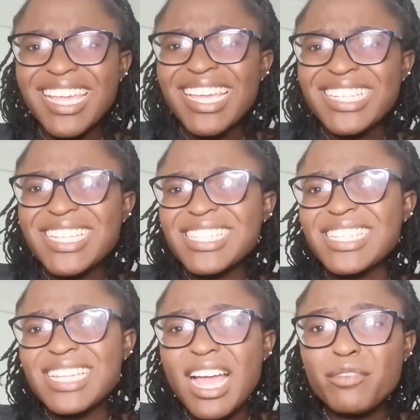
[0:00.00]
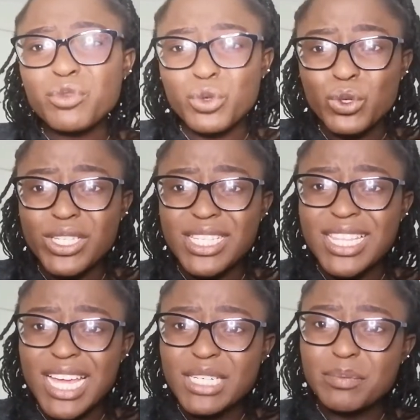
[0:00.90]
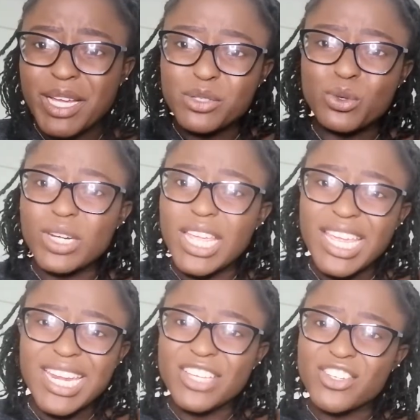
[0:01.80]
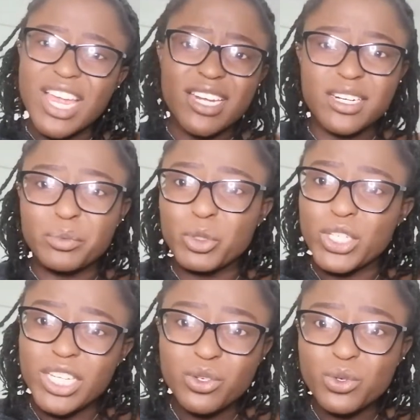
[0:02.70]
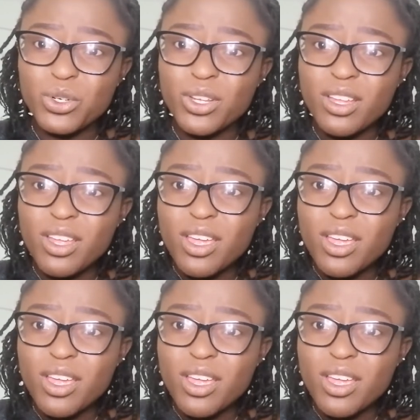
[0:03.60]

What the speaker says: It doesn't have to cost that person energy and reputation.